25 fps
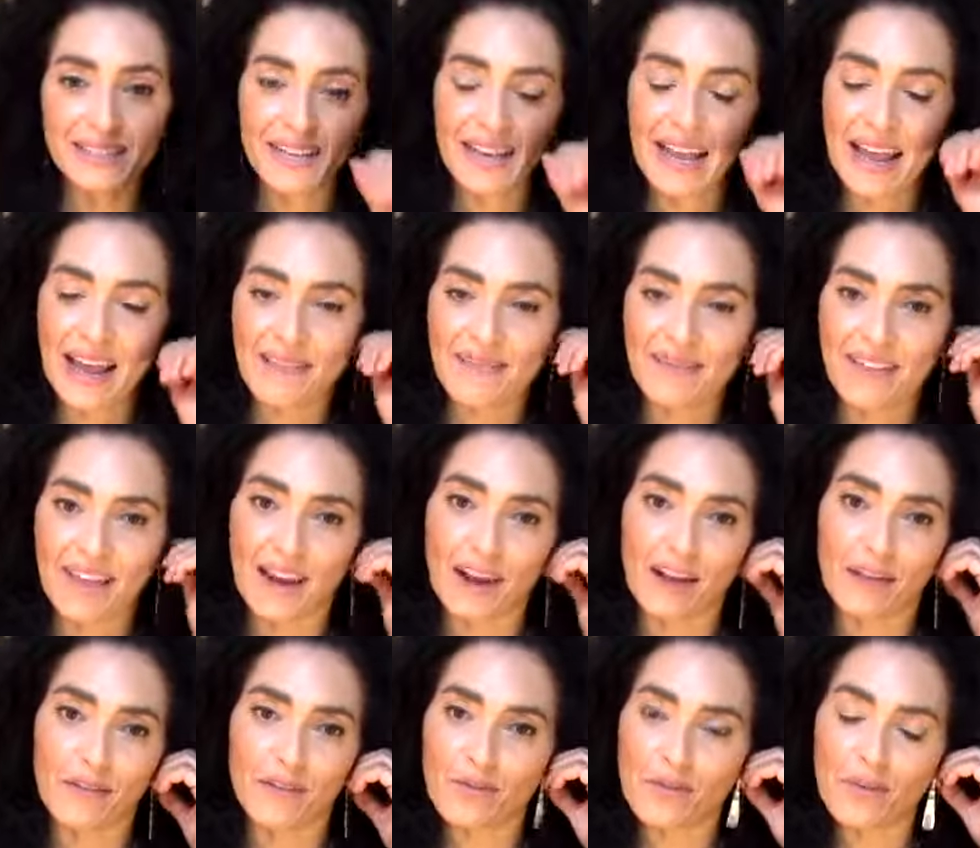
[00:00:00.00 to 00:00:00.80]
and have
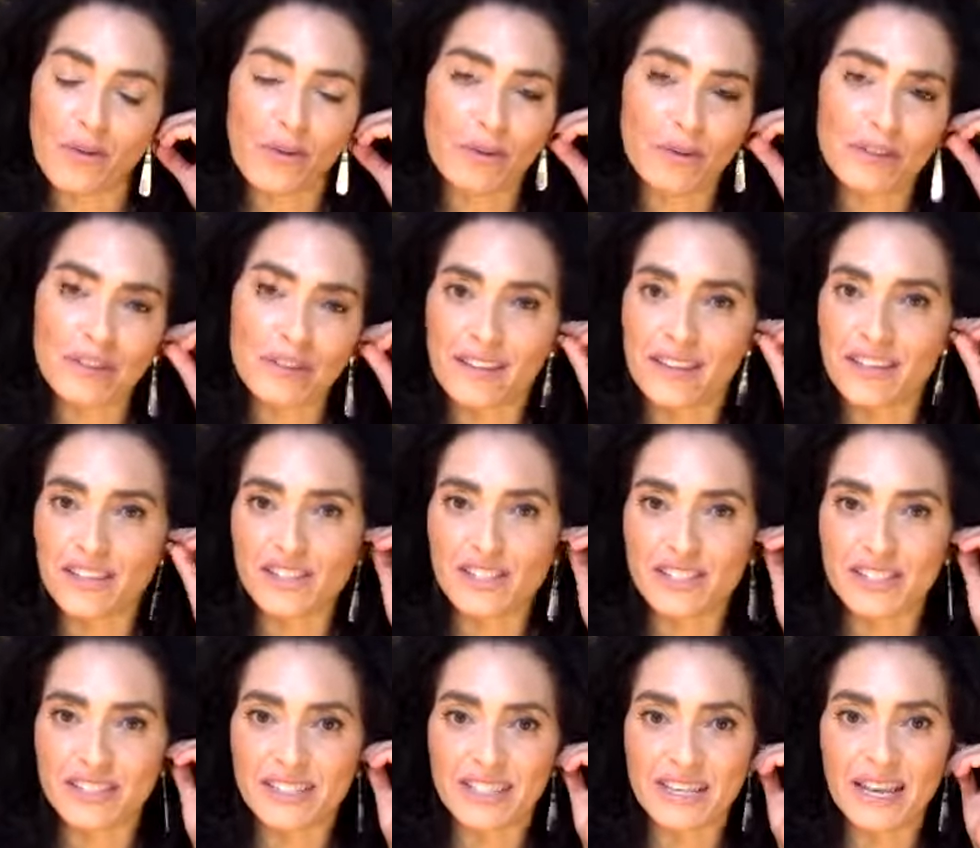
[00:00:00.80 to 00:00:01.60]
that unfold, and
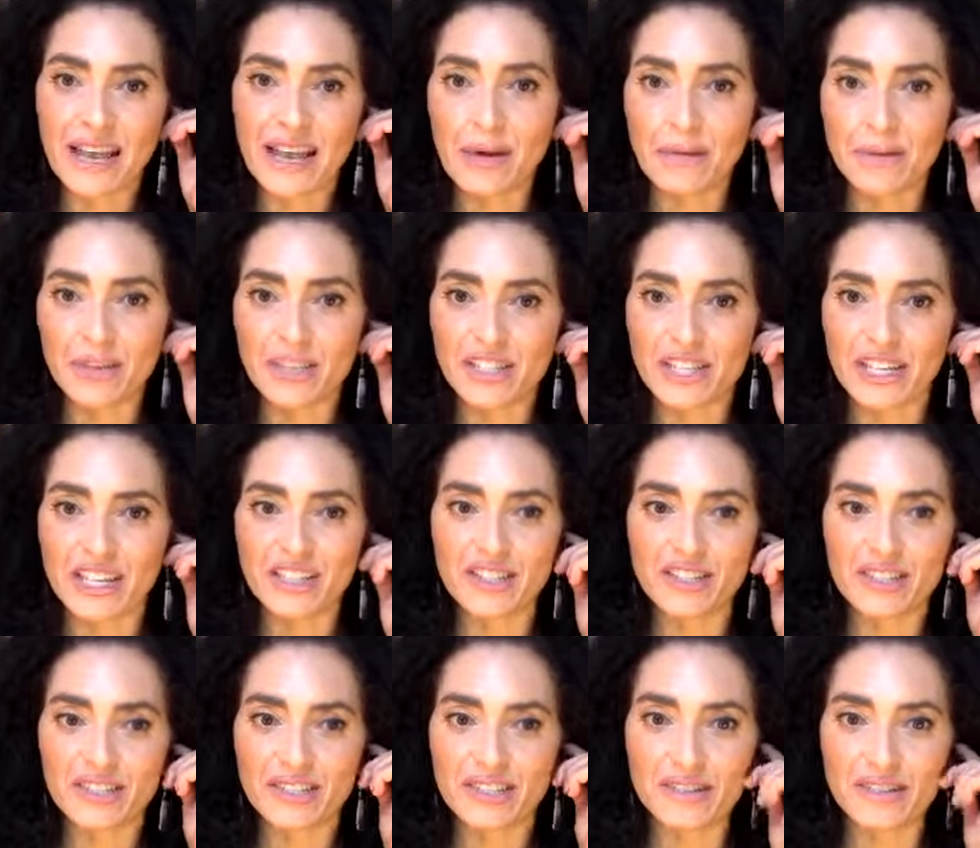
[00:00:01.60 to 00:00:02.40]
then just see how it
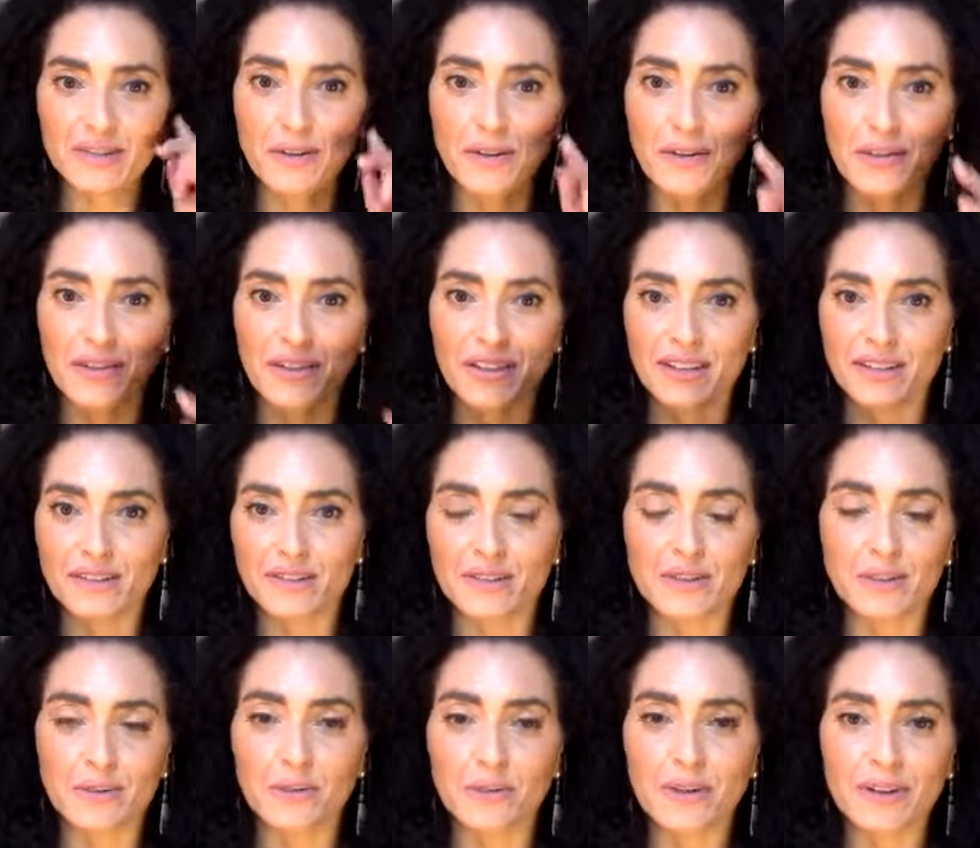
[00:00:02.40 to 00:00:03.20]
changes, as all
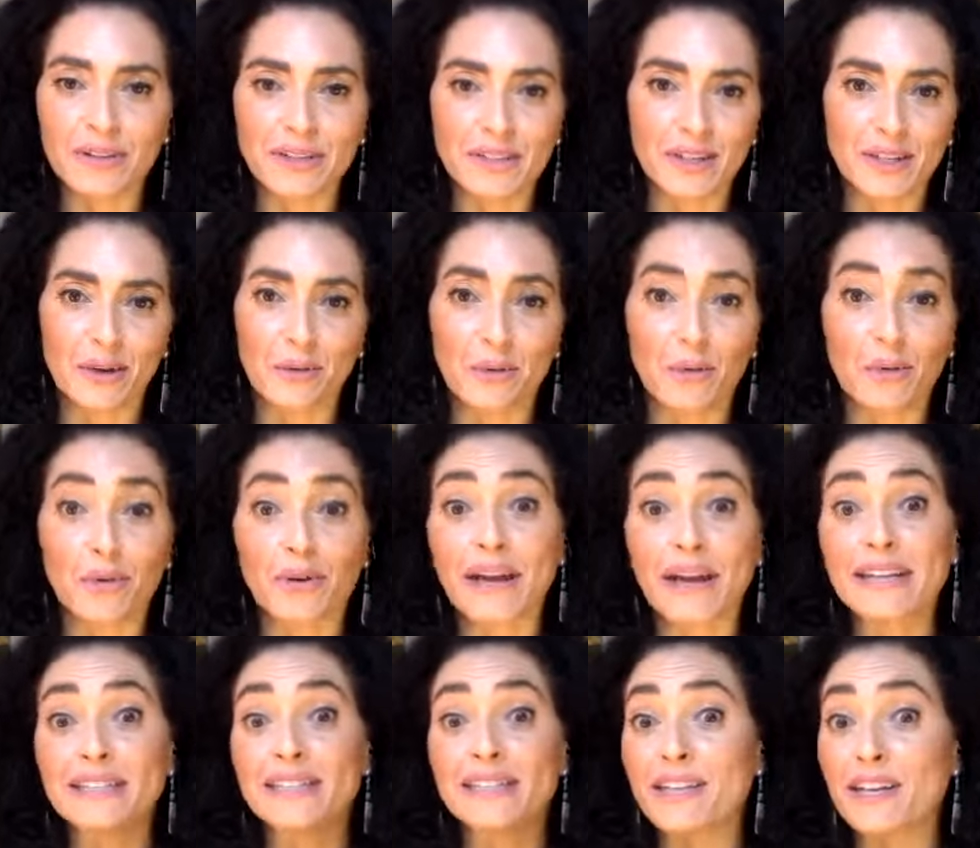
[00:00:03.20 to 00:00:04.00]
things do also,
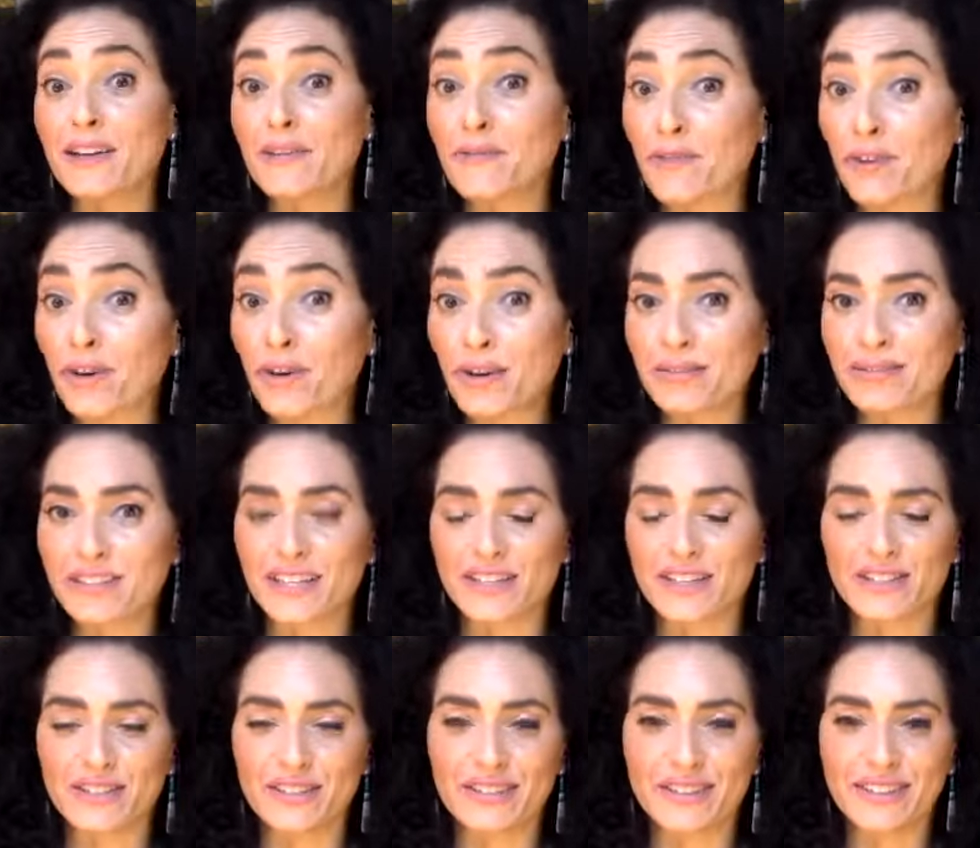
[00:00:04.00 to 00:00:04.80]
or as it
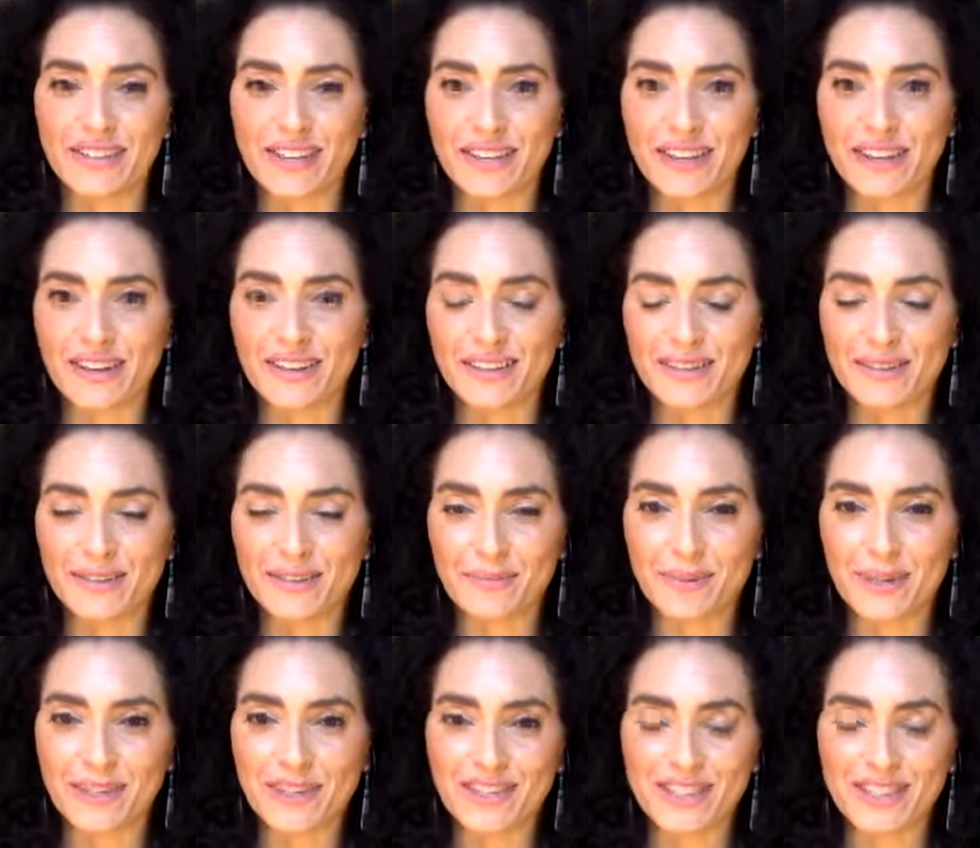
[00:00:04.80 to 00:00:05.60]
evolves, I should say, not
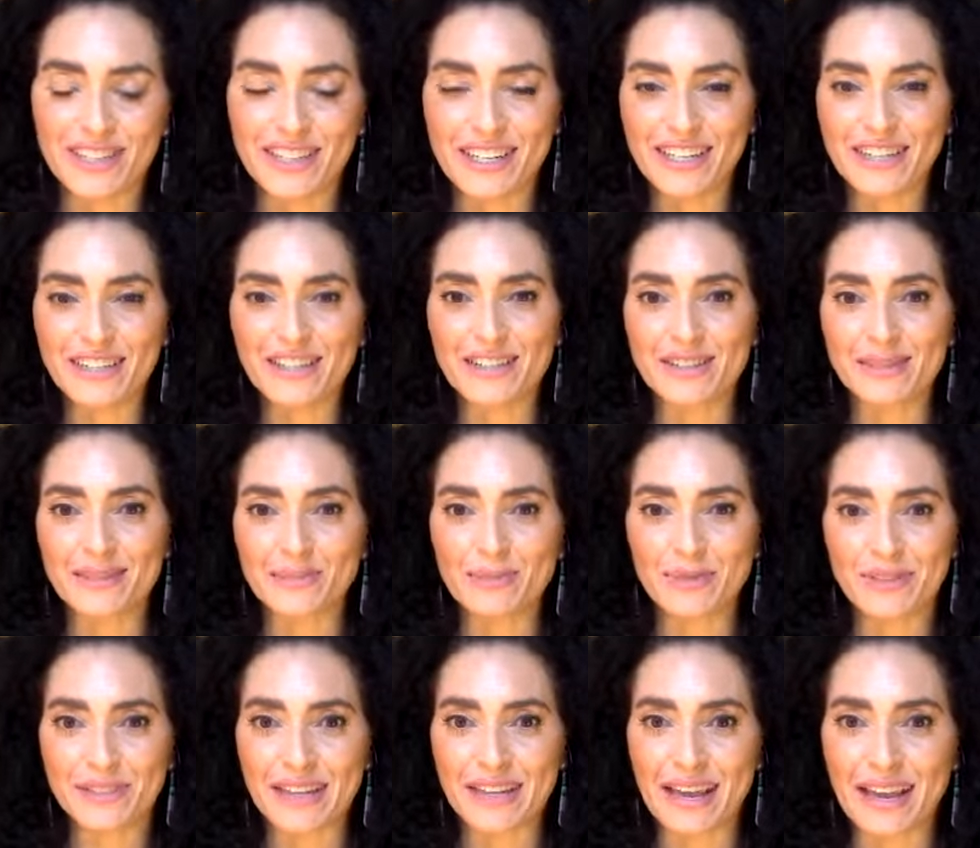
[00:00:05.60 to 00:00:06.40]
so much
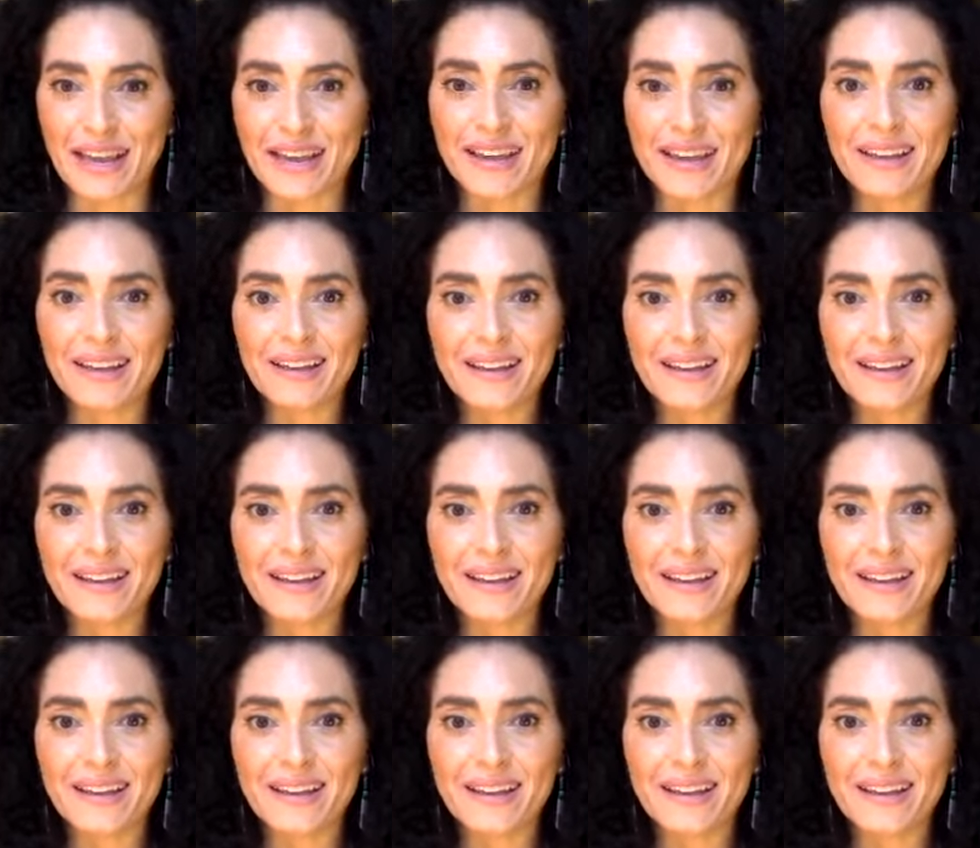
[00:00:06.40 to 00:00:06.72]
changes per se.